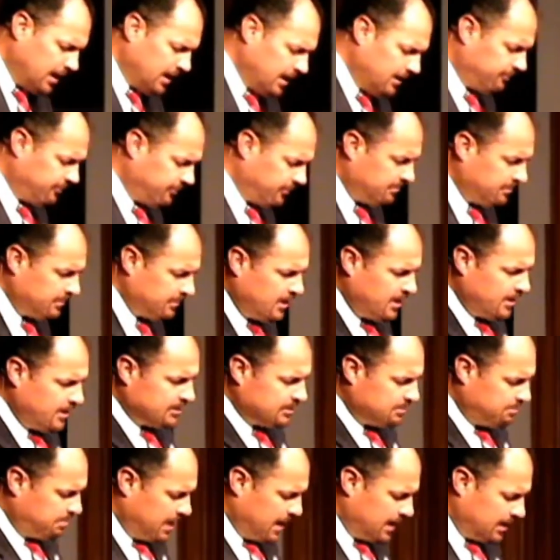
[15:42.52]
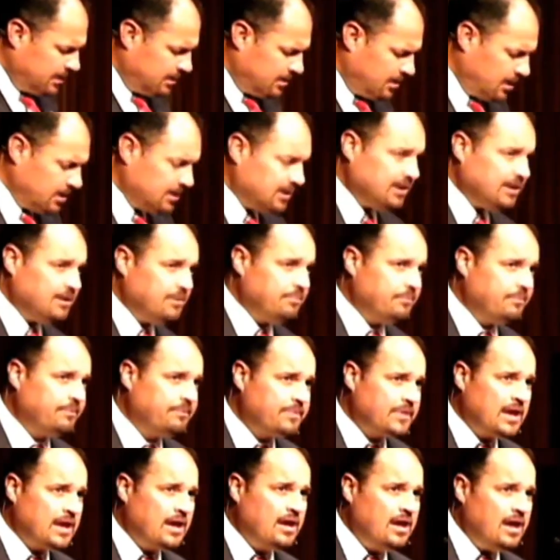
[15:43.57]
from depending on Him.
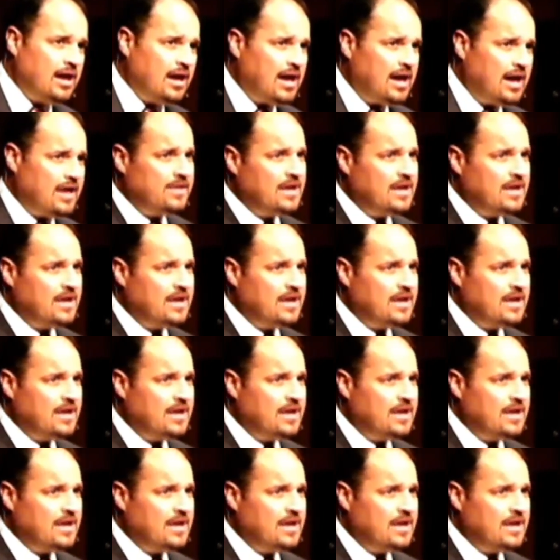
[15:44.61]
And